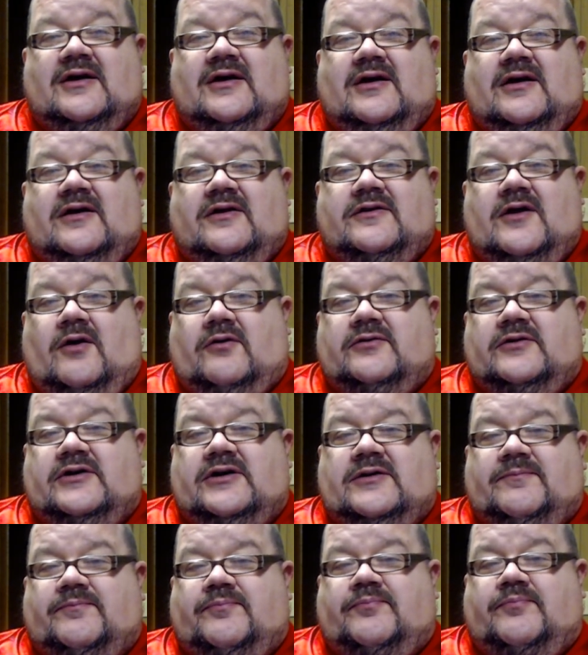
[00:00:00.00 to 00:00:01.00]
The
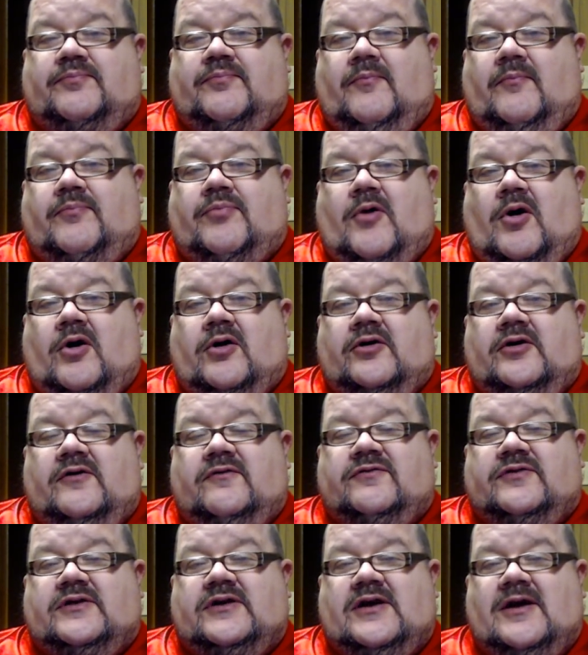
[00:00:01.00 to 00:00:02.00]
only part of
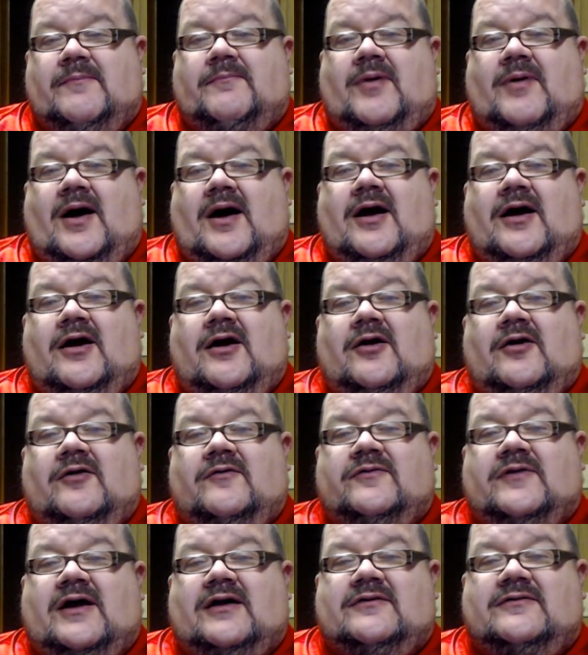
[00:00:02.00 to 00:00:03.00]
the empire
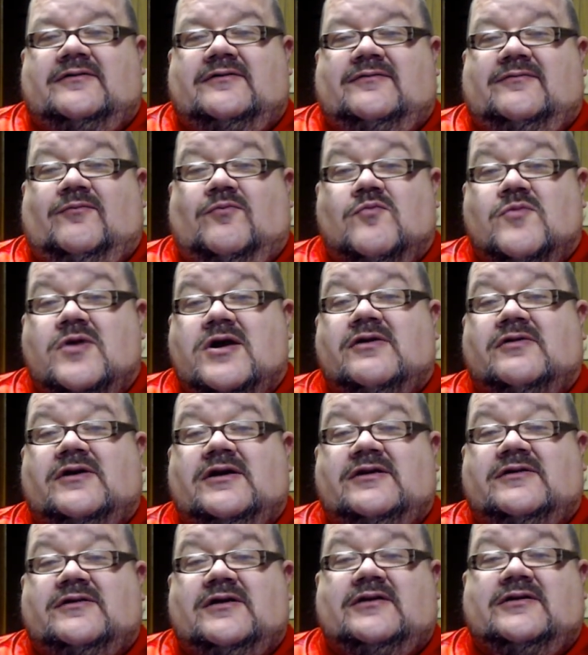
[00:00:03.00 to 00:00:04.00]
that really
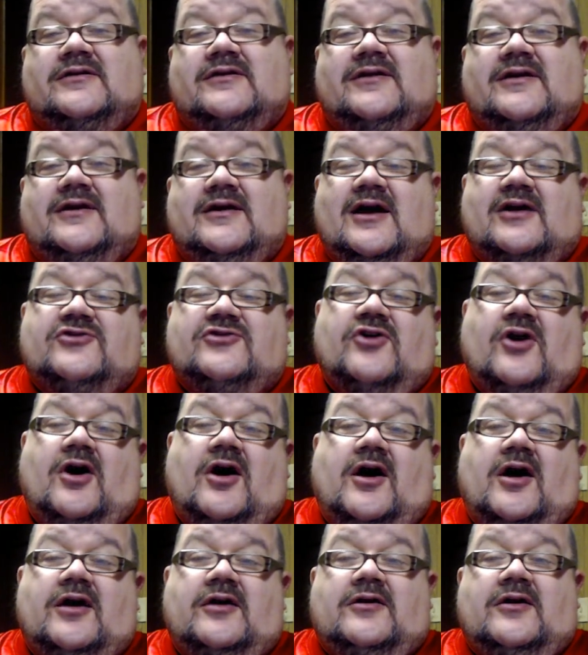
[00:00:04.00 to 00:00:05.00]
didn't catch
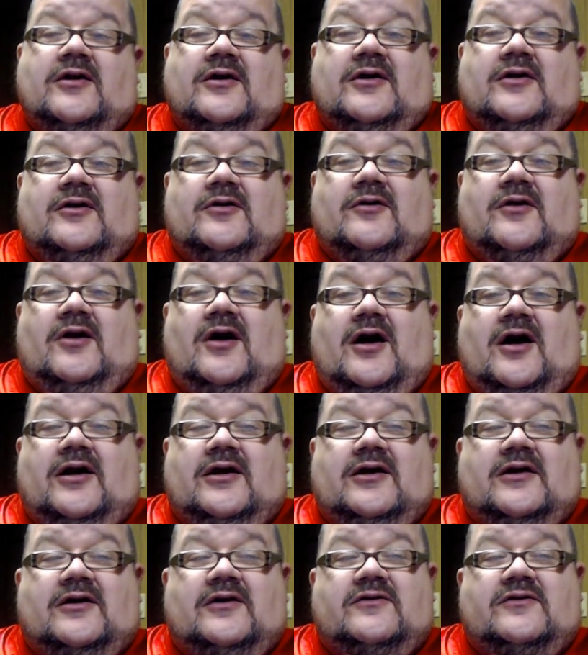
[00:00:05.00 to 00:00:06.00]
on uh,
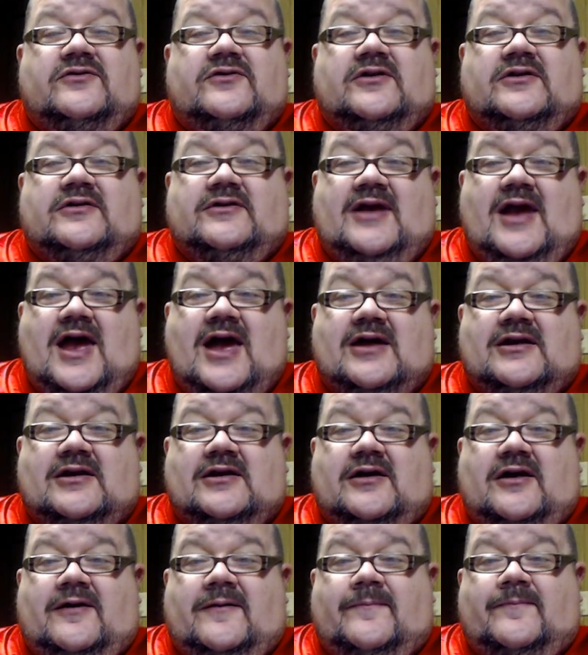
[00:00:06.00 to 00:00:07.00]
is in
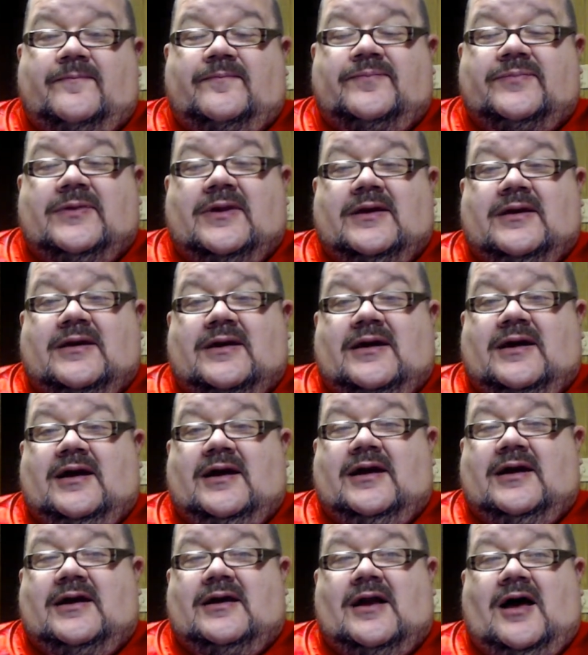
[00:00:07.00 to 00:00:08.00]
Canada.
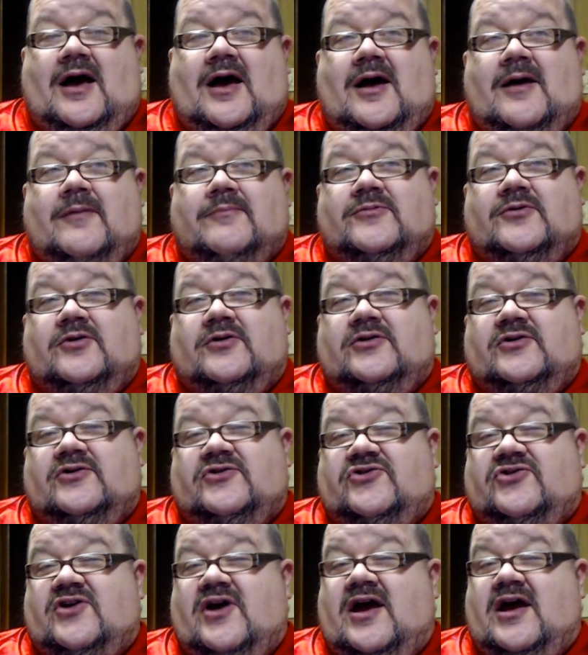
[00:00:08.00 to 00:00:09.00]
And I'm going to
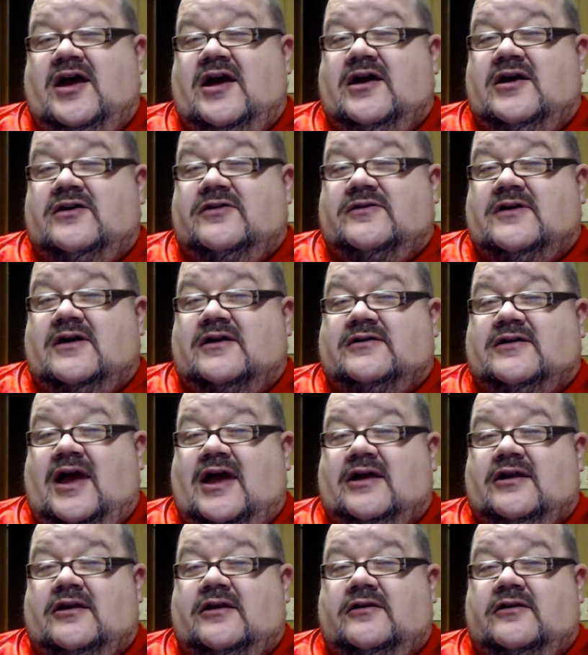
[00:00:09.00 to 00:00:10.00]
say that
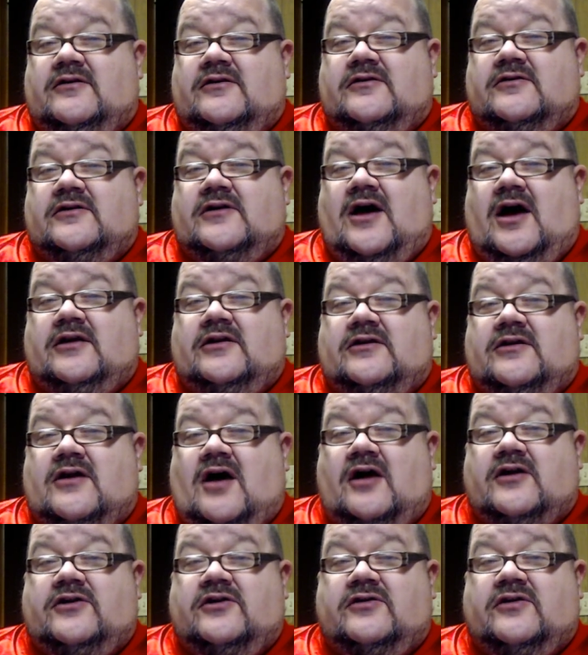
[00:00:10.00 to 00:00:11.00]
Canada got
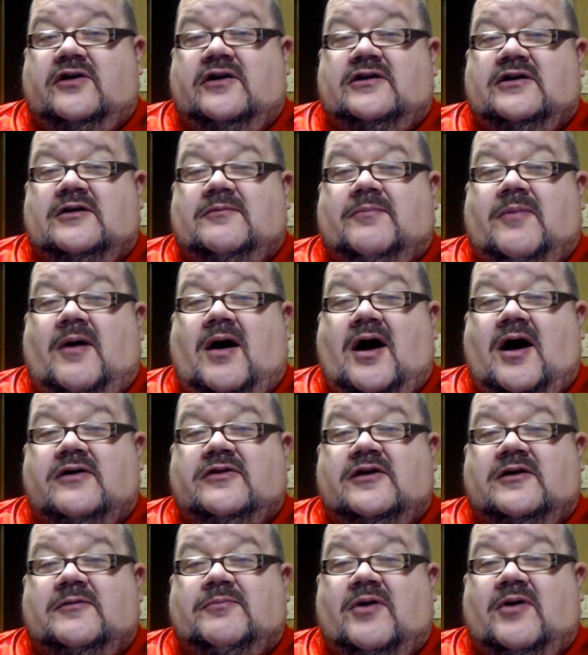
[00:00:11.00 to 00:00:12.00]
inoculated by
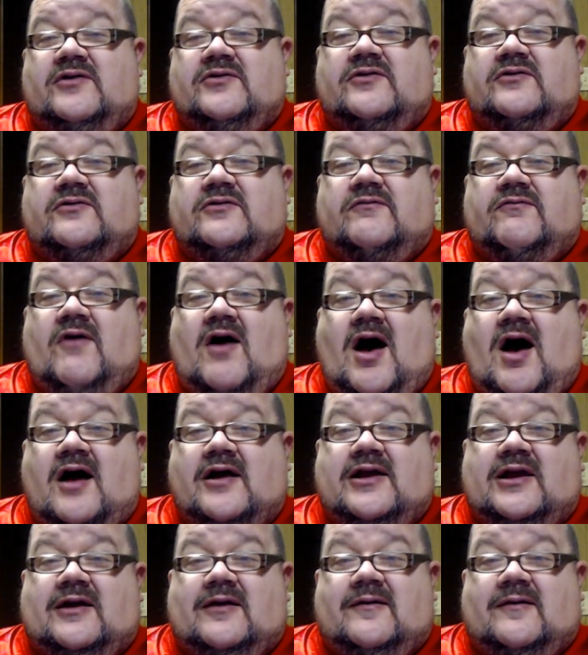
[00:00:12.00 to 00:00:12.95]
the presence of hockey.